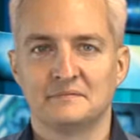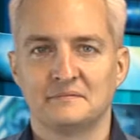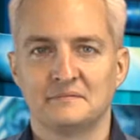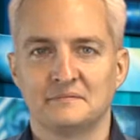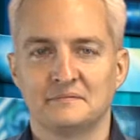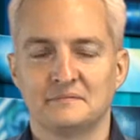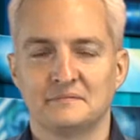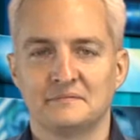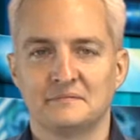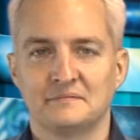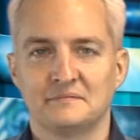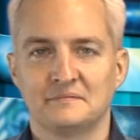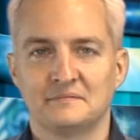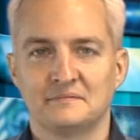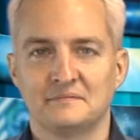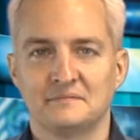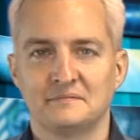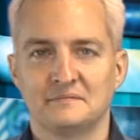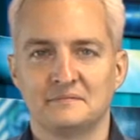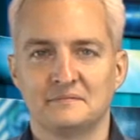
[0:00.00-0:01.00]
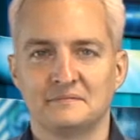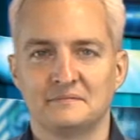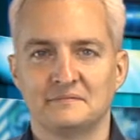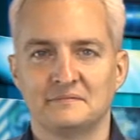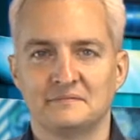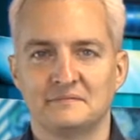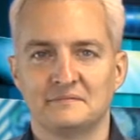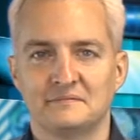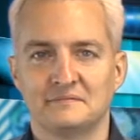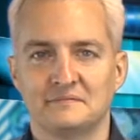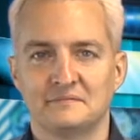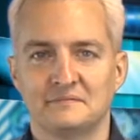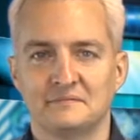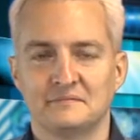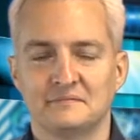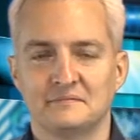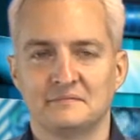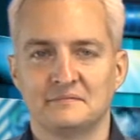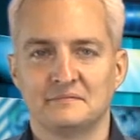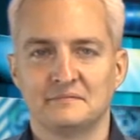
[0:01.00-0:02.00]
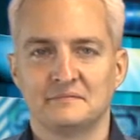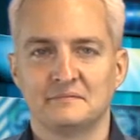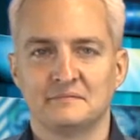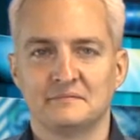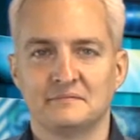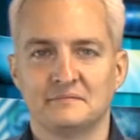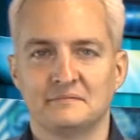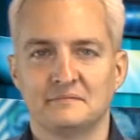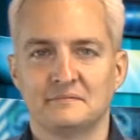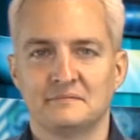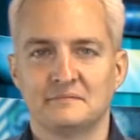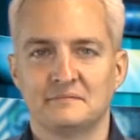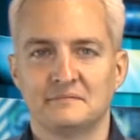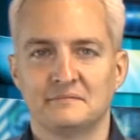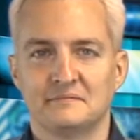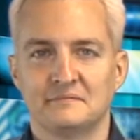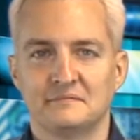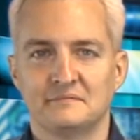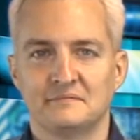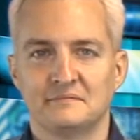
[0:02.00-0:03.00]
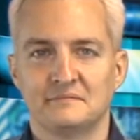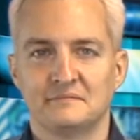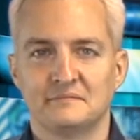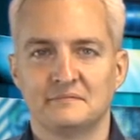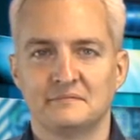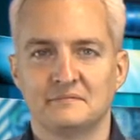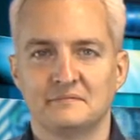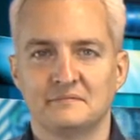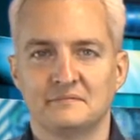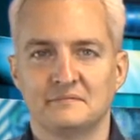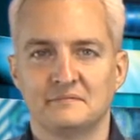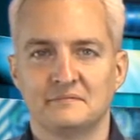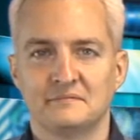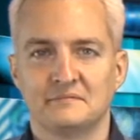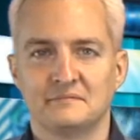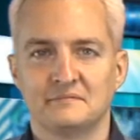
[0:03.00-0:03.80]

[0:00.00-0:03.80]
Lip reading: No words are spoken by the person on screen.